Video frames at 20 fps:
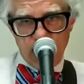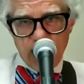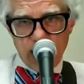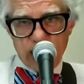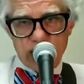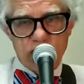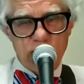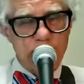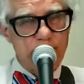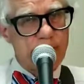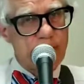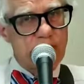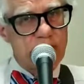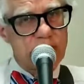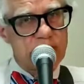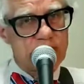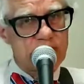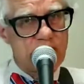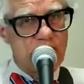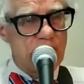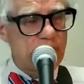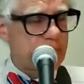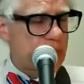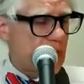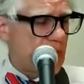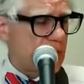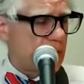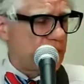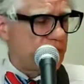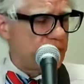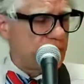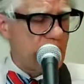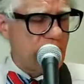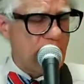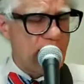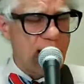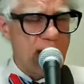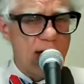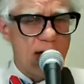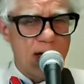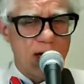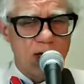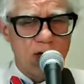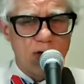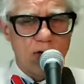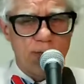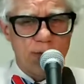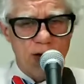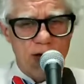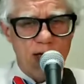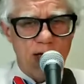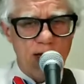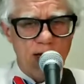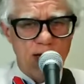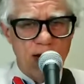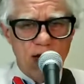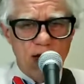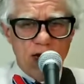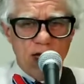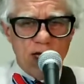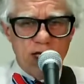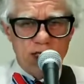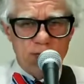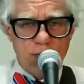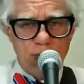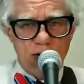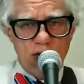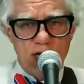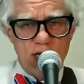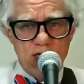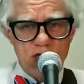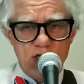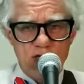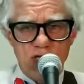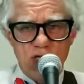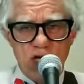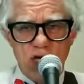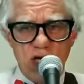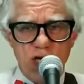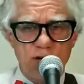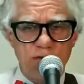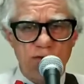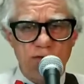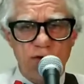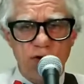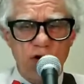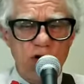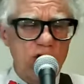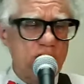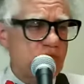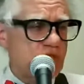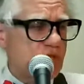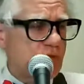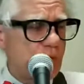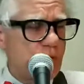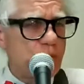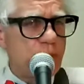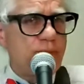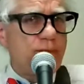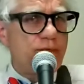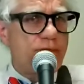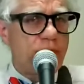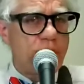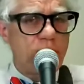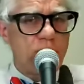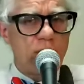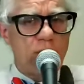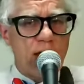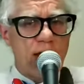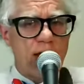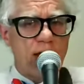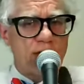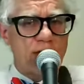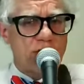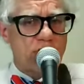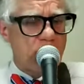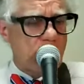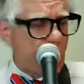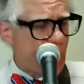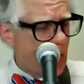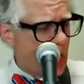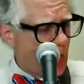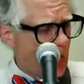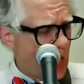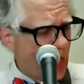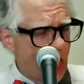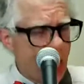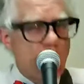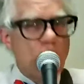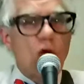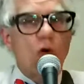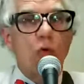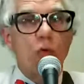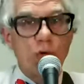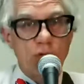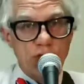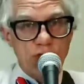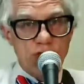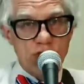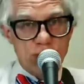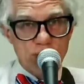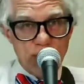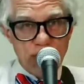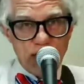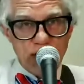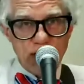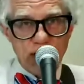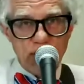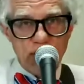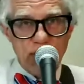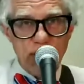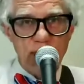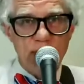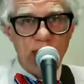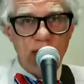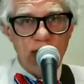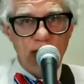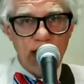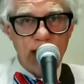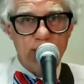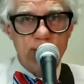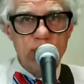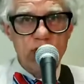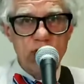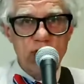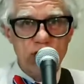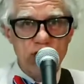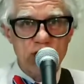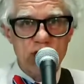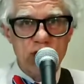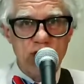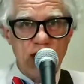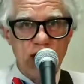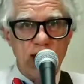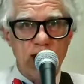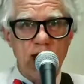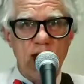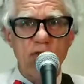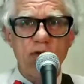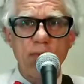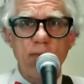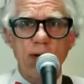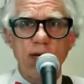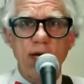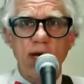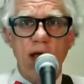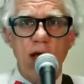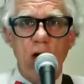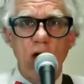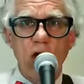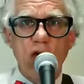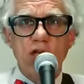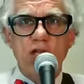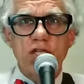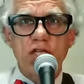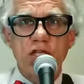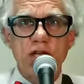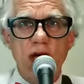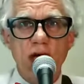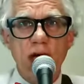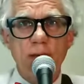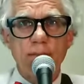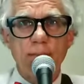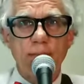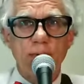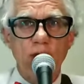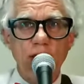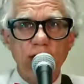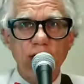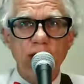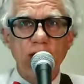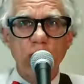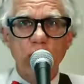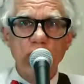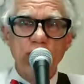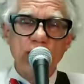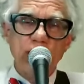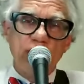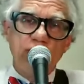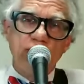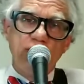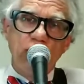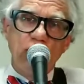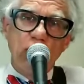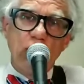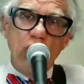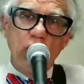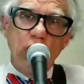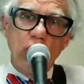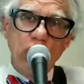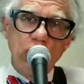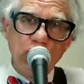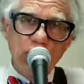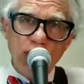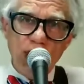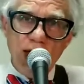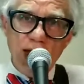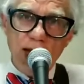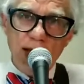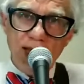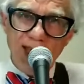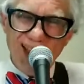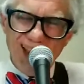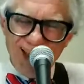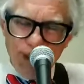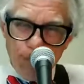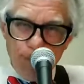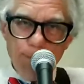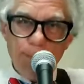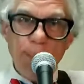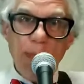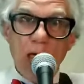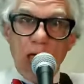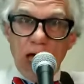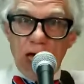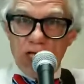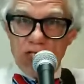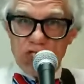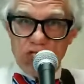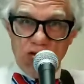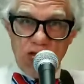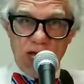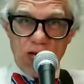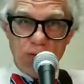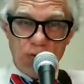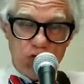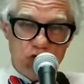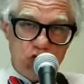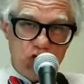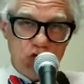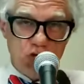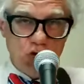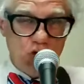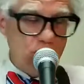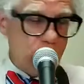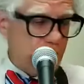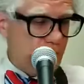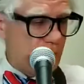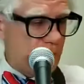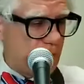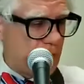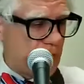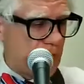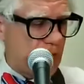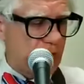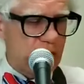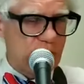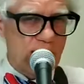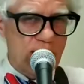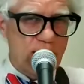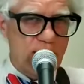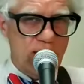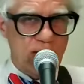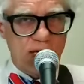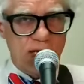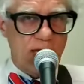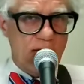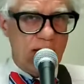Somebody stepped on her flour bread. His brain's an unfurnished room for rent. Wheels spinning, but the hamster's dead. Everybody now, she's not playing with a full deck. A sandwich short of a picnic.